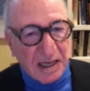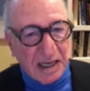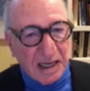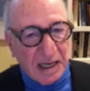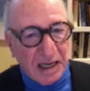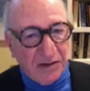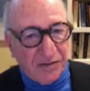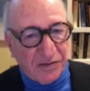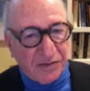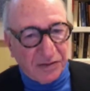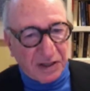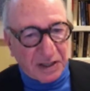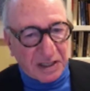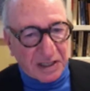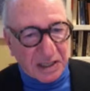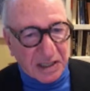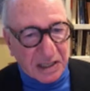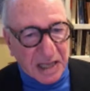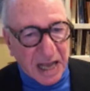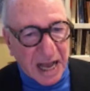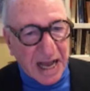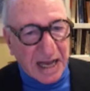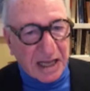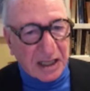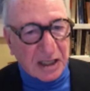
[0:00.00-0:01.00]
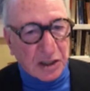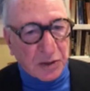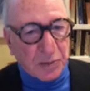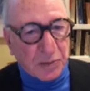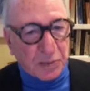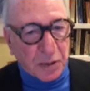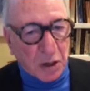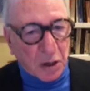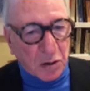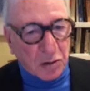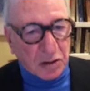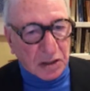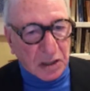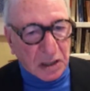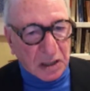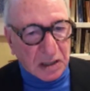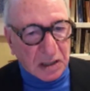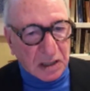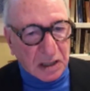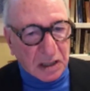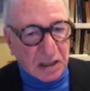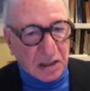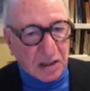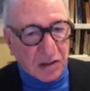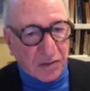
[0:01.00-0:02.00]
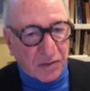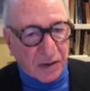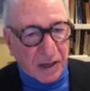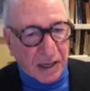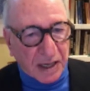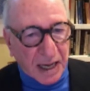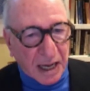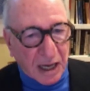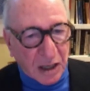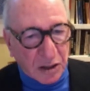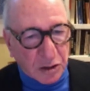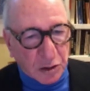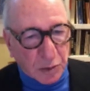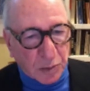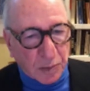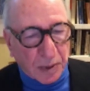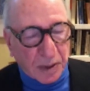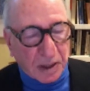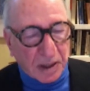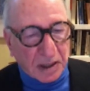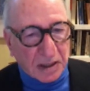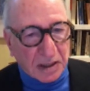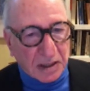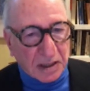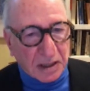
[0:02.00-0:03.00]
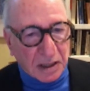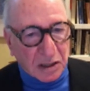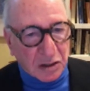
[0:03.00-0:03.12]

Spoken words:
If the standard processes of accountability